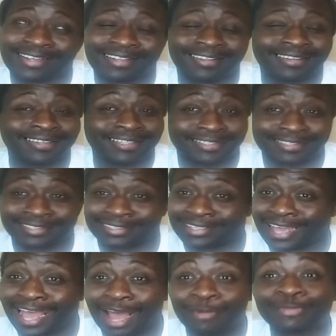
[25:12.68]
listen,
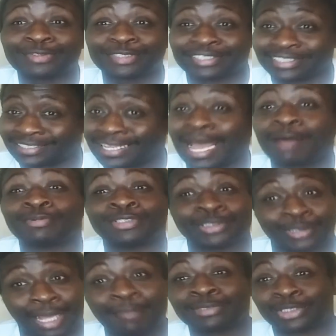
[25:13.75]
I'm
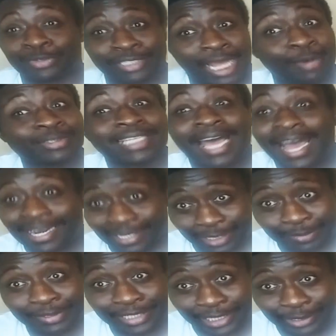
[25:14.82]
just gonna say I was highly
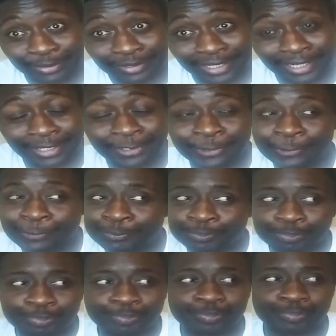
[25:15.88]
upset, okay?
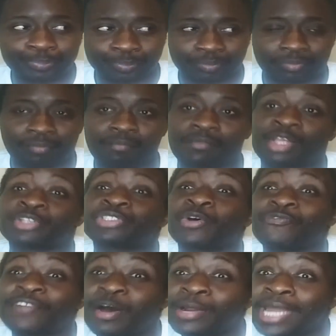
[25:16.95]
So
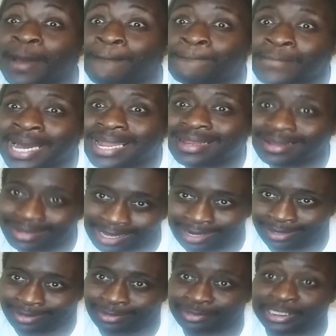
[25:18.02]
finally, a month
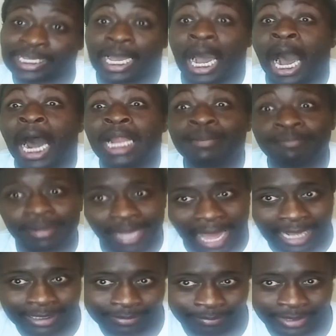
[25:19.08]
later, they
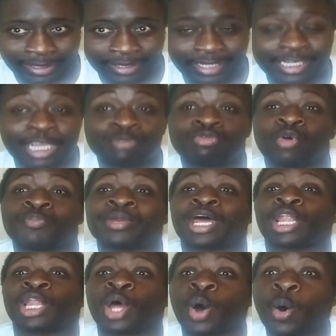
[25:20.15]
unblocked me and they wrote me a
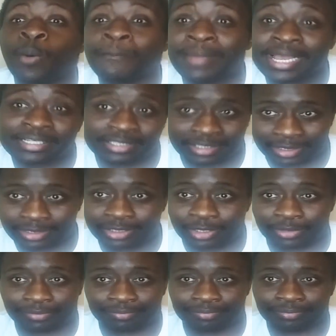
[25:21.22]
long message
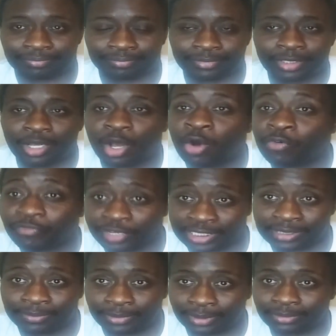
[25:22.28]
on
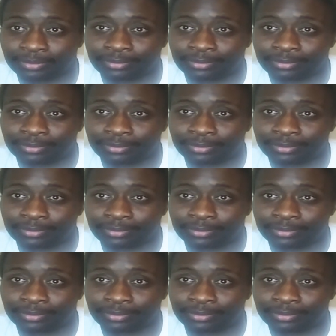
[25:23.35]
Facebook.